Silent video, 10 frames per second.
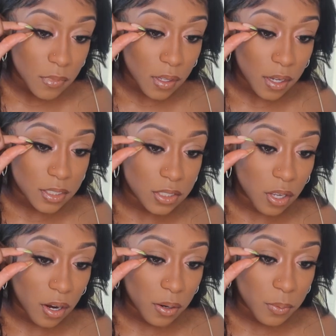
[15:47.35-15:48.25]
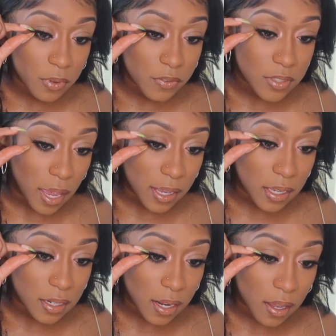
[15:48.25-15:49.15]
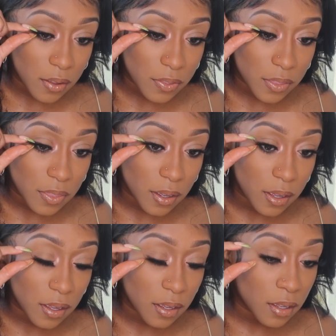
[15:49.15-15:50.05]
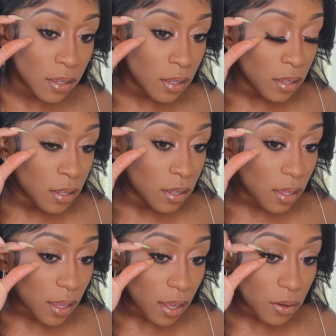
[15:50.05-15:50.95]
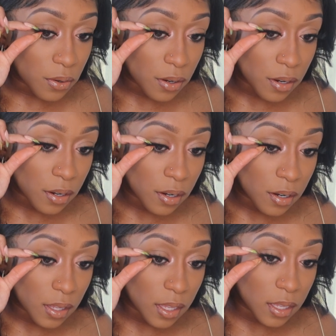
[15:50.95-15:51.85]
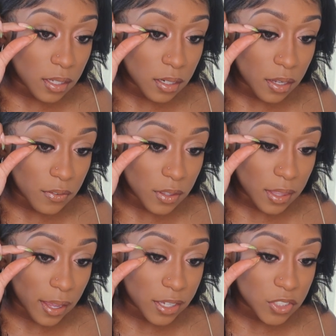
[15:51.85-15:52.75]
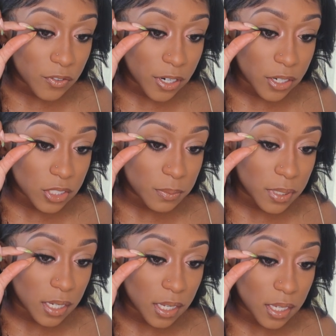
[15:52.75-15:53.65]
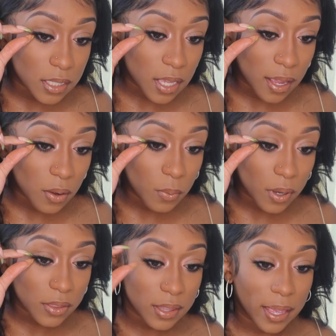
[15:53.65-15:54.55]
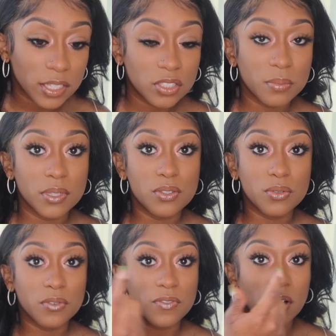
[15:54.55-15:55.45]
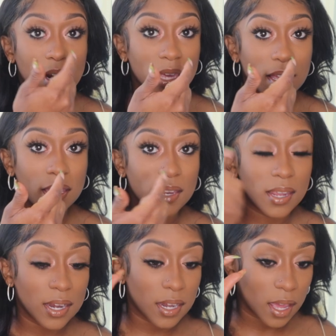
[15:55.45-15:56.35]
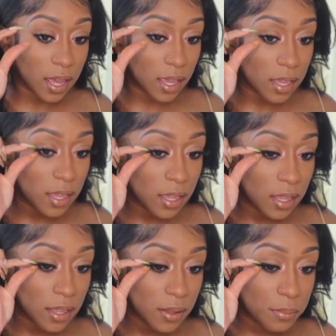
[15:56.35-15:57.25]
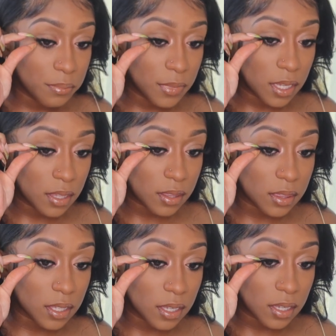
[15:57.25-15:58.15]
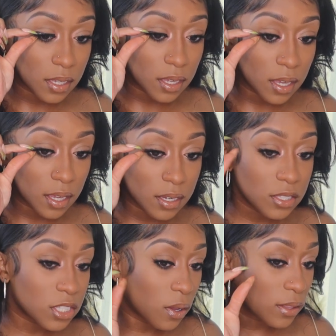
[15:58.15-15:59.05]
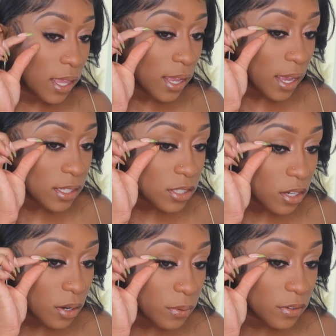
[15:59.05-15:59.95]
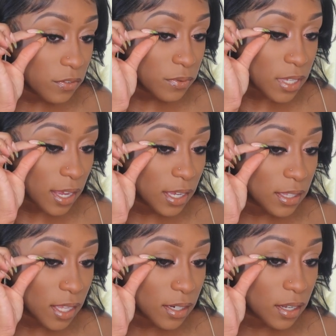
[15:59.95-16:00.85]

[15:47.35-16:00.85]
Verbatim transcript: I start with tacking down the outer end of the lash first because I don't want the lash to be too far in and not meet the end. So like I start with tacking that